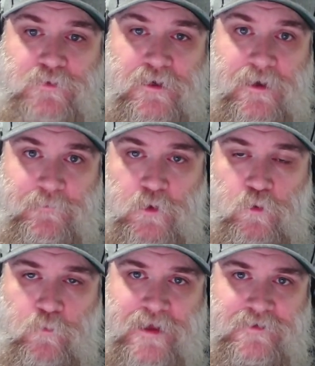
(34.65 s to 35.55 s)
but I'm going to
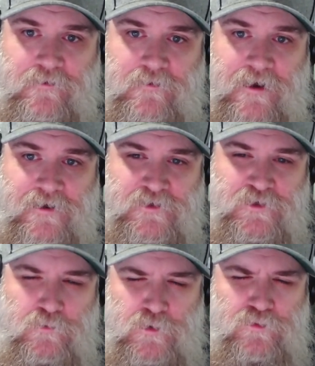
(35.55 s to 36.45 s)
wait till
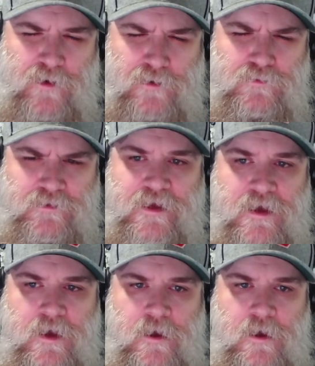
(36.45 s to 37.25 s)
October probably.